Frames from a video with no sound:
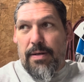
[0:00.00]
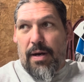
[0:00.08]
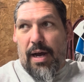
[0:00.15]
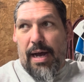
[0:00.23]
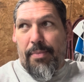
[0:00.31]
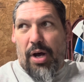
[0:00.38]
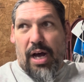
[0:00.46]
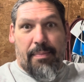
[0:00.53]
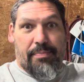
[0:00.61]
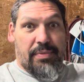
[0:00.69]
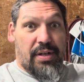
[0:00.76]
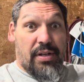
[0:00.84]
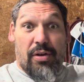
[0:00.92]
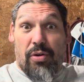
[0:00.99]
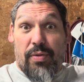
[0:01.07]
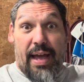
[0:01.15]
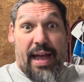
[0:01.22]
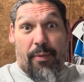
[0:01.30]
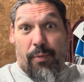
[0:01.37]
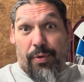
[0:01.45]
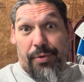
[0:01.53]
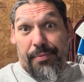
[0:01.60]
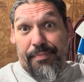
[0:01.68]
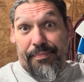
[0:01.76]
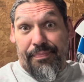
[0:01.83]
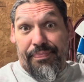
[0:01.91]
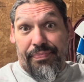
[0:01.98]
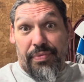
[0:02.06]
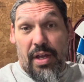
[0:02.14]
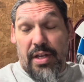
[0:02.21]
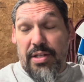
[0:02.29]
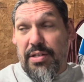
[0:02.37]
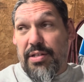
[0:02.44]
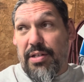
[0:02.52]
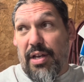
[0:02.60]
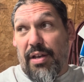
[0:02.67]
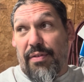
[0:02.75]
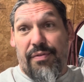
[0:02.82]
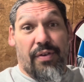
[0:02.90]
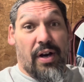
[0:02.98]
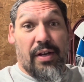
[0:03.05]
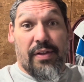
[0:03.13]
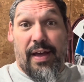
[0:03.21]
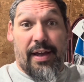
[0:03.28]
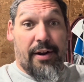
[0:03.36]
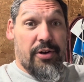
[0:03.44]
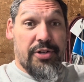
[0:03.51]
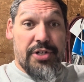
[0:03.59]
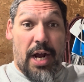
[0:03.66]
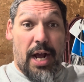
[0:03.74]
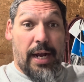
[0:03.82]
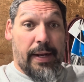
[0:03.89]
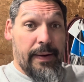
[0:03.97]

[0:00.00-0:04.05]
I'm opting to go that route and say fuck that air shock.